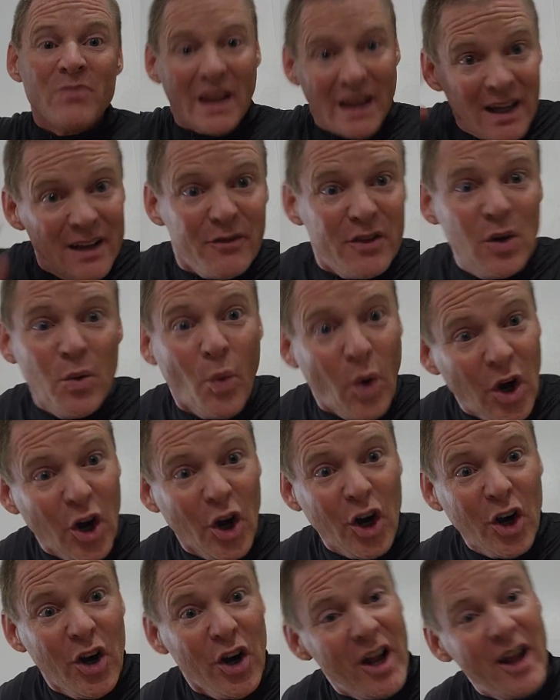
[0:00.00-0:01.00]
If it
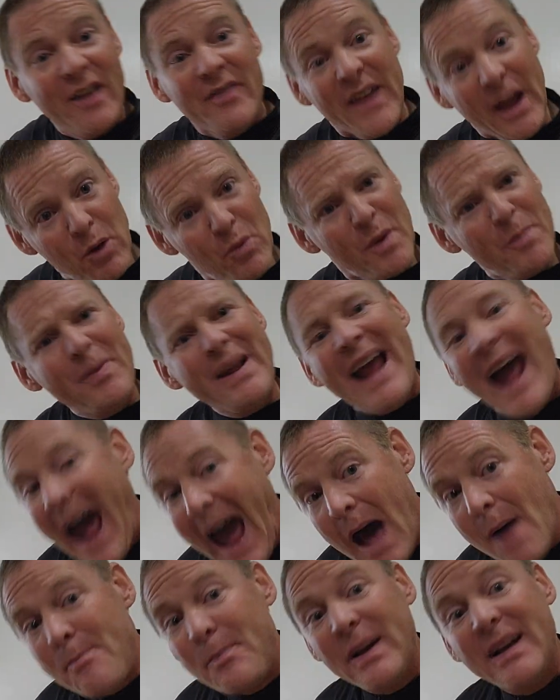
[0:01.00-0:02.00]
were, they would be
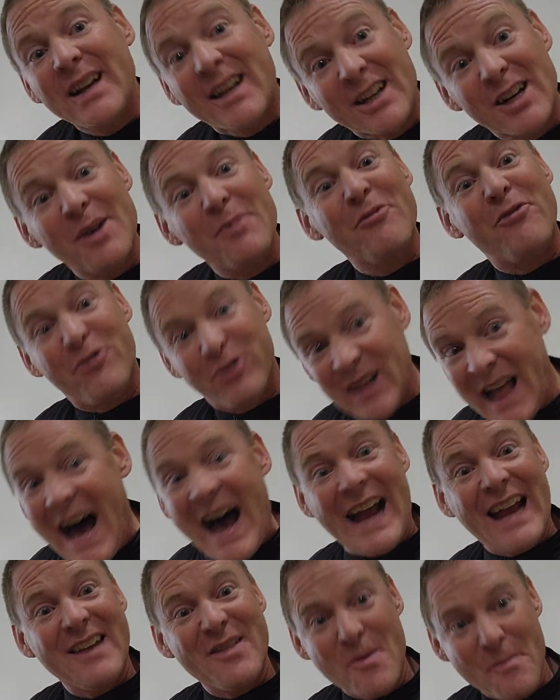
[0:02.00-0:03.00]
happy to come
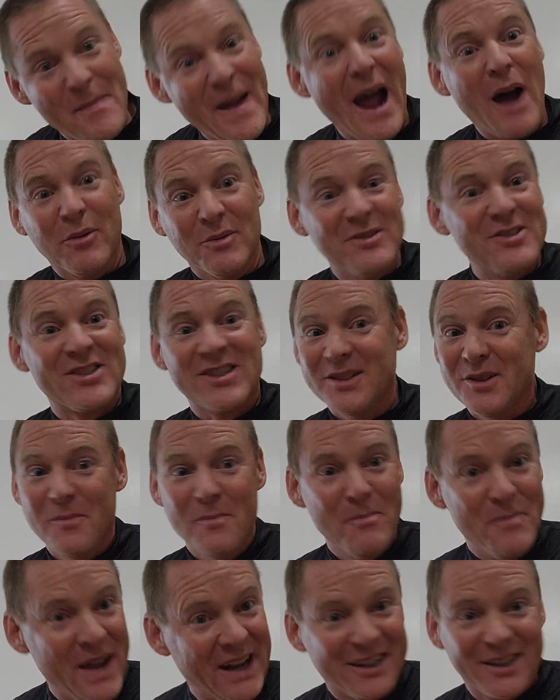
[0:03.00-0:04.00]
fly in the mountains in the
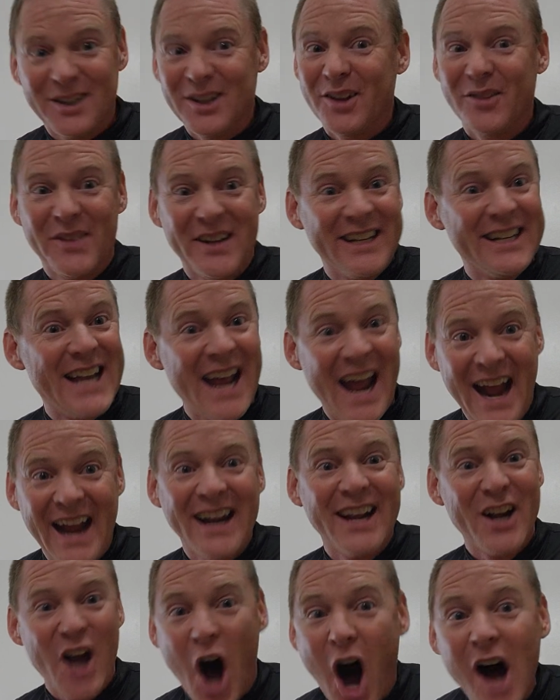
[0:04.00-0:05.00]
middle of the
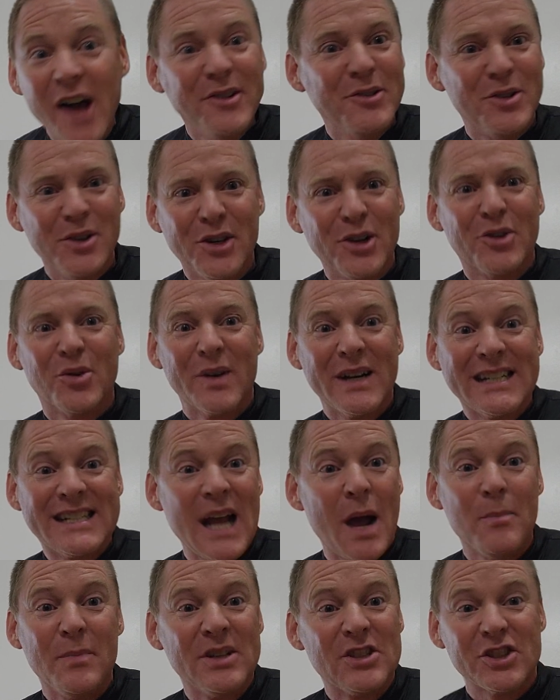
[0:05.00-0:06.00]
day in 100 degree
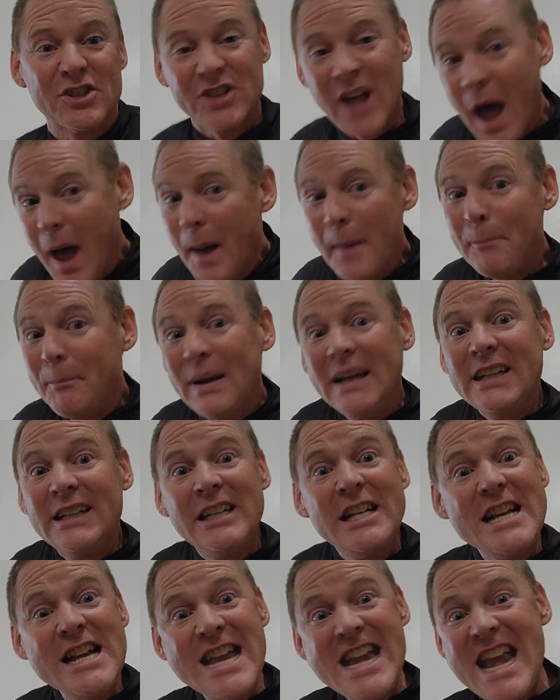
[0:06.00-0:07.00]
temperatures. But
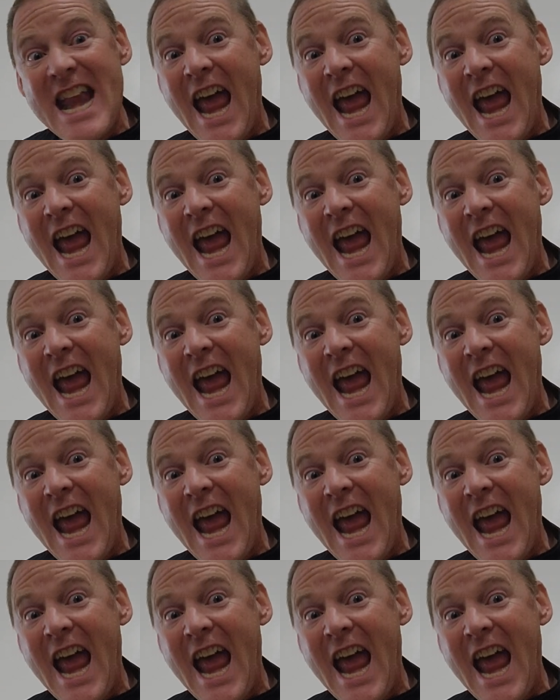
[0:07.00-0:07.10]
no!